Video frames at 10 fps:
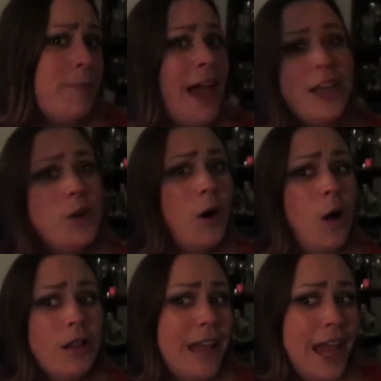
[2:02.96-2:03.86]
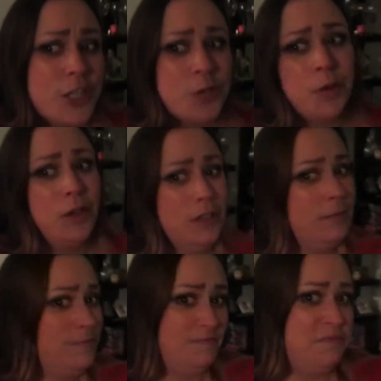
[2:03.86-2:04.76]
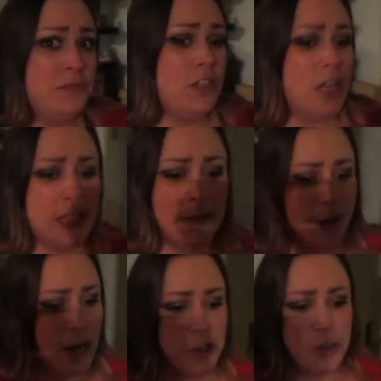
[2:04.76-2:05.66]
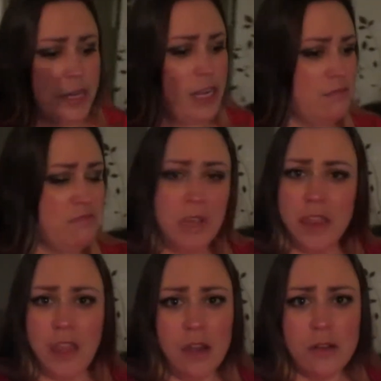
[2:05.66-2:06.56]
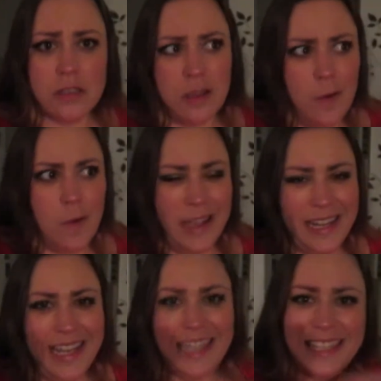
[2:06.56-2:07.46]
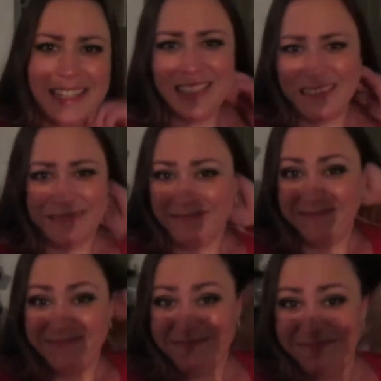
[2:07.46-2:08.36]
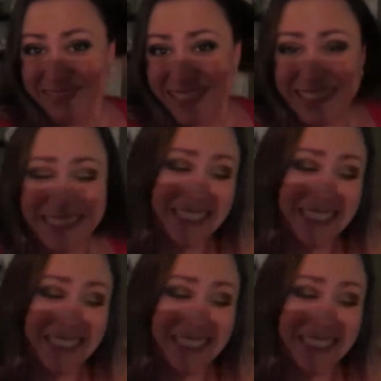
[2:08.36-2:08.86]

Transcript: back to all natural. Just a bare tree in the house. Why not? Right?